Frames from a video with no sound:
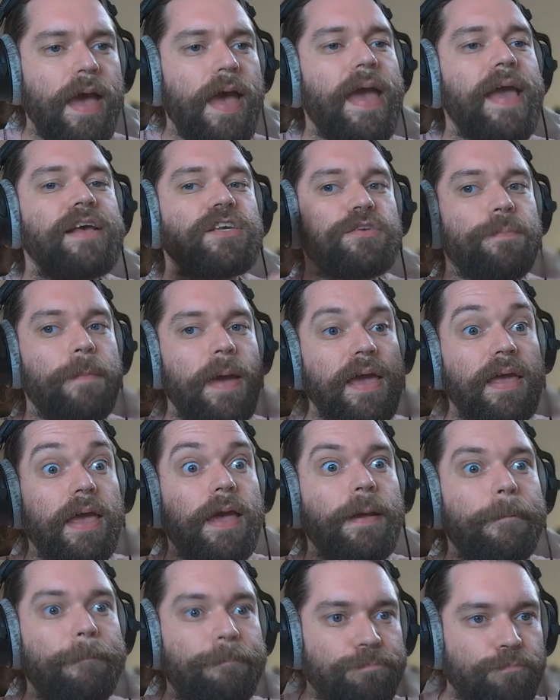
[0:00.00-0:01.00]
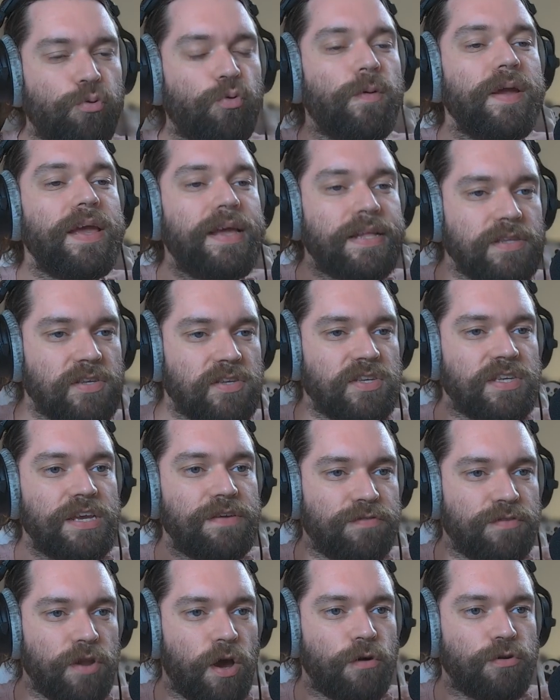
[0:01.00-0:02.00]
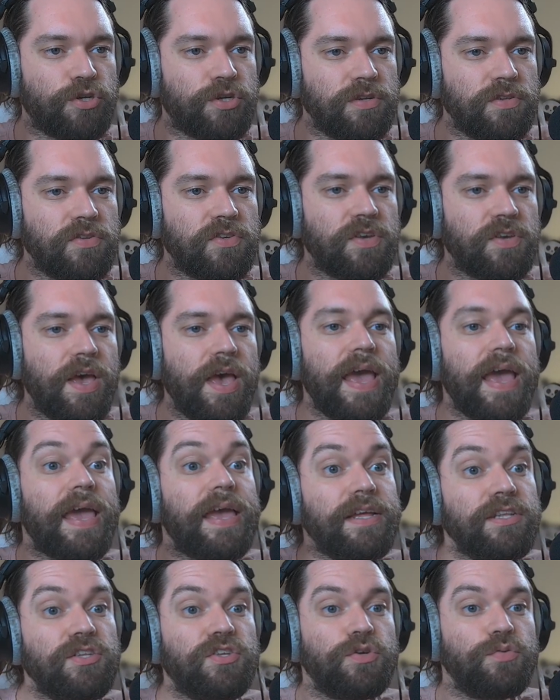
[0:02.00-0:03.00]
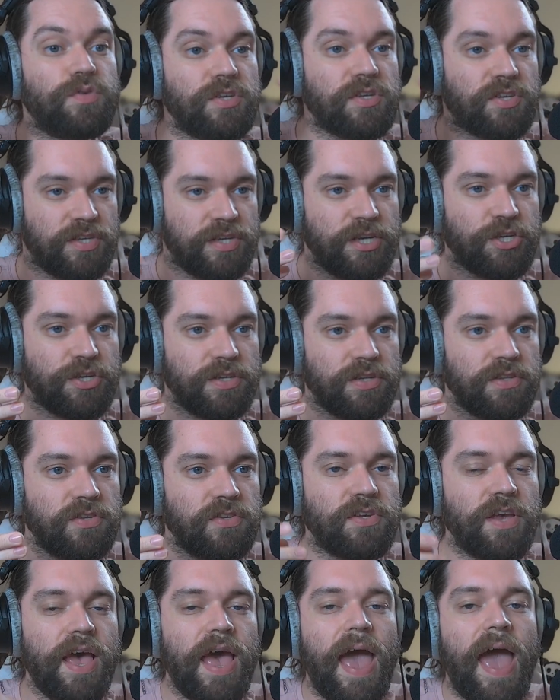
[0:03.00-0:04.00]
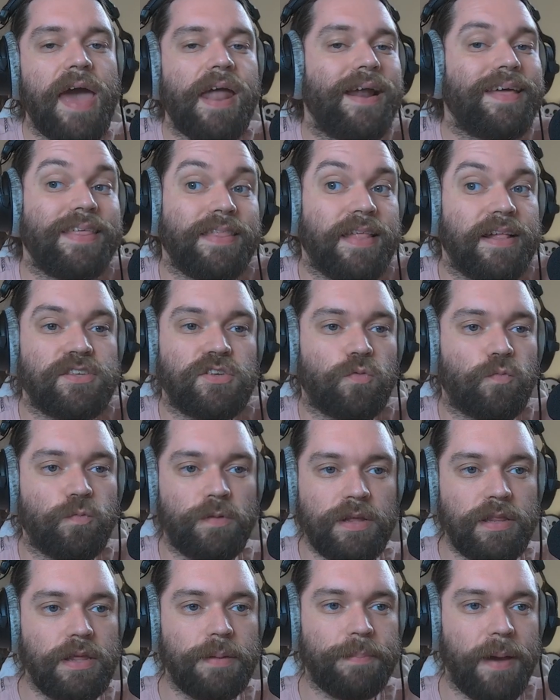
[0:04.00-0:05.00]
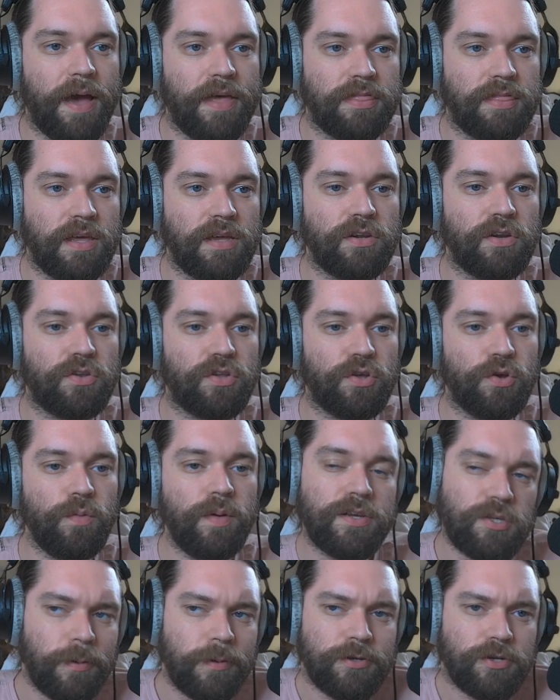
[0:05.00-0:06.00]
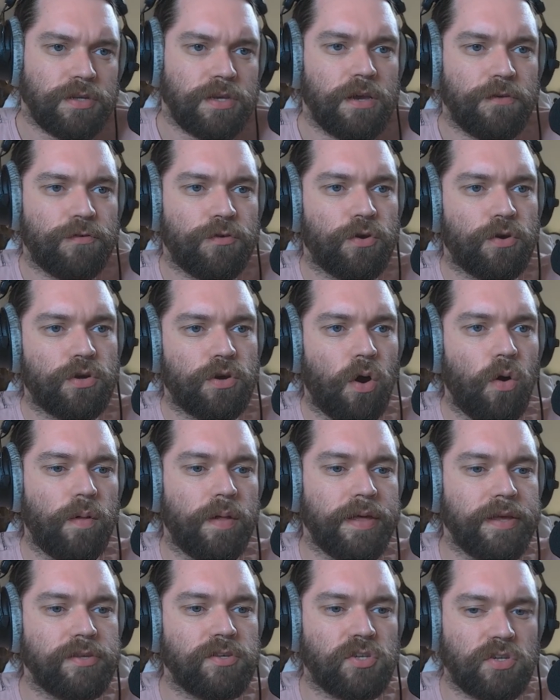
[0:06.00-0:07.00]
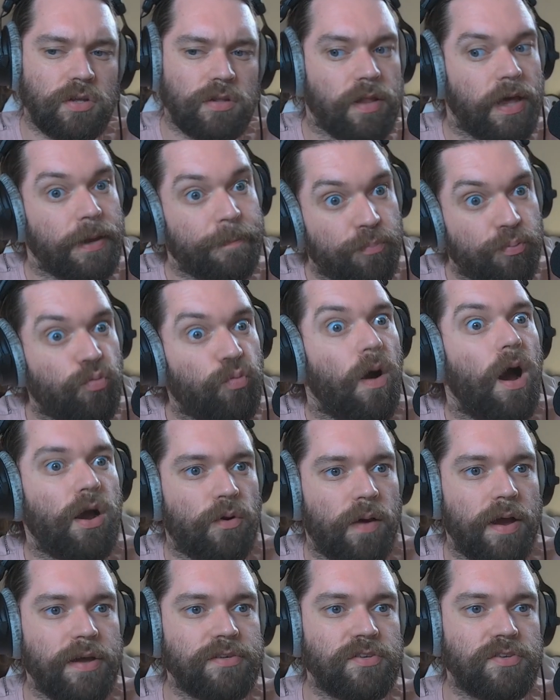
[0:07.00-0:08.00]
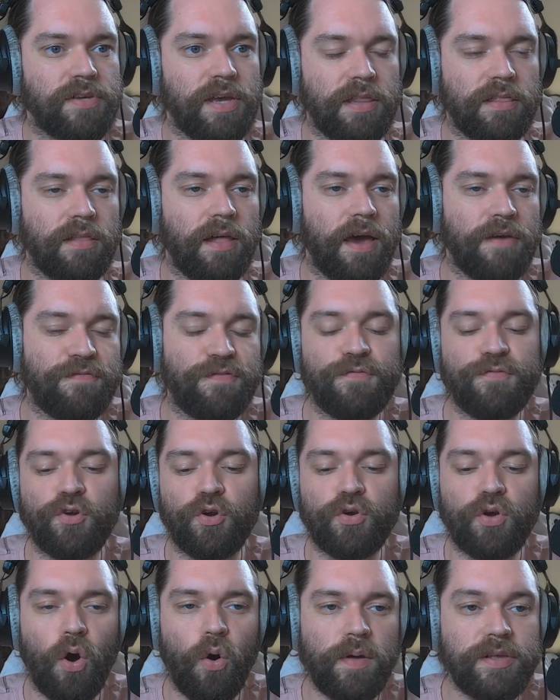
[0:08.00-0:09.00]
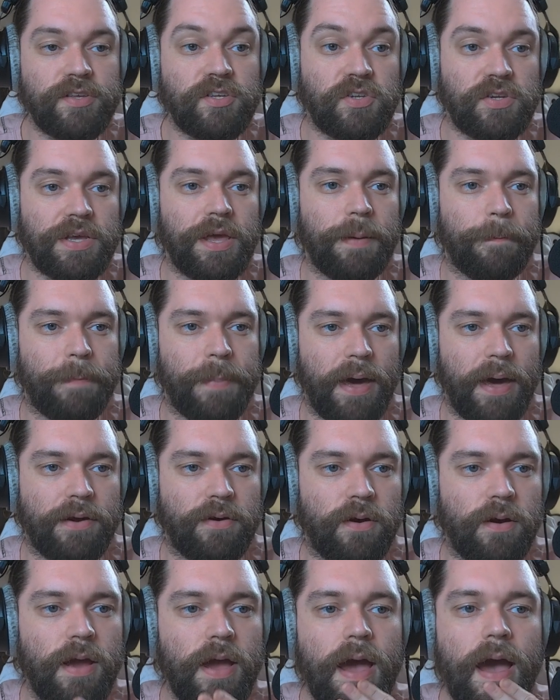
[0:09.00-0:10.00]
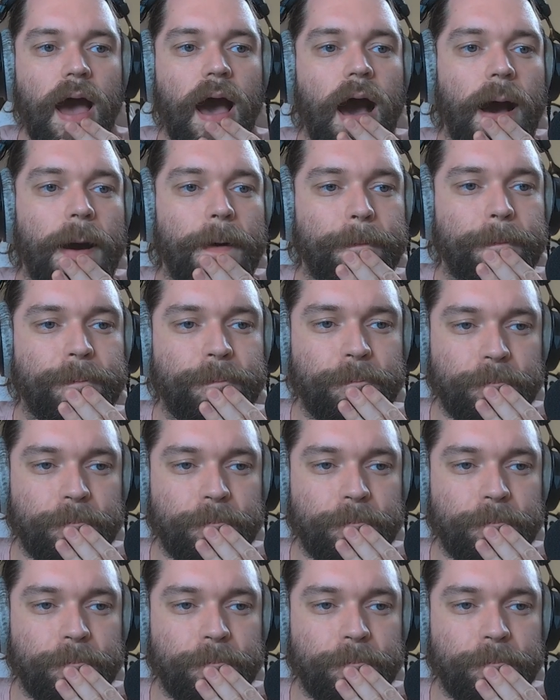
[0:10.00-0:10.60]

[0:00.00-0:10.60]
is making preconceived notions into decisions. And I think that's a really bad thing to do, especially if your goal is to like progress in life, if your goal is to get better. And